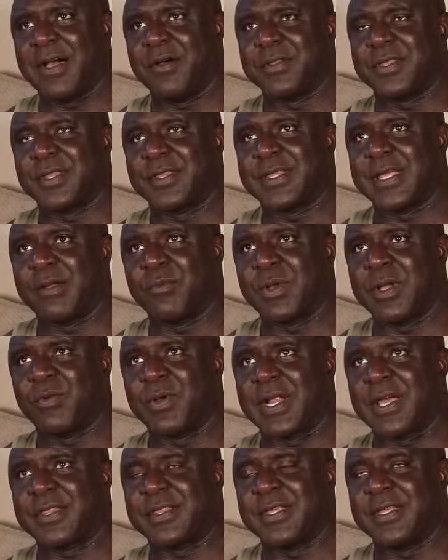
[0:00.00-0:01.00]
I was the same way
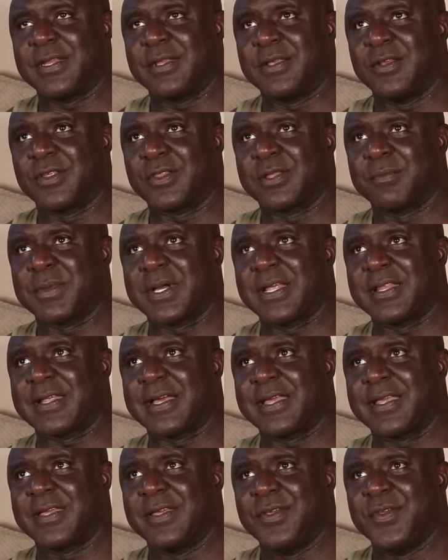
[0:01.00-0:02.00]
when I seen you know somebody
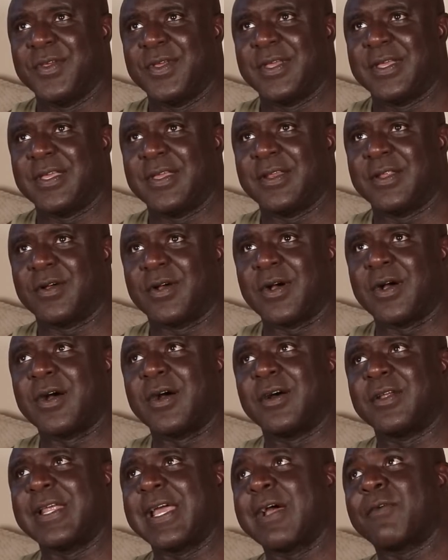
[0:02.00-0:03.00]
like you know,
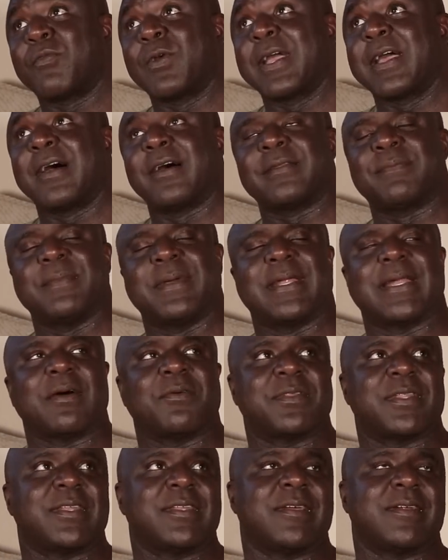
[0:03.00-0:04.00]
oh, the halfway house, man,
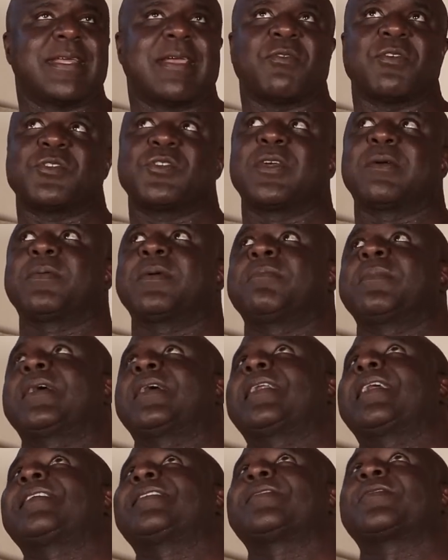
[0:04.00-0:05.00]
I was in there, they were tripping, man.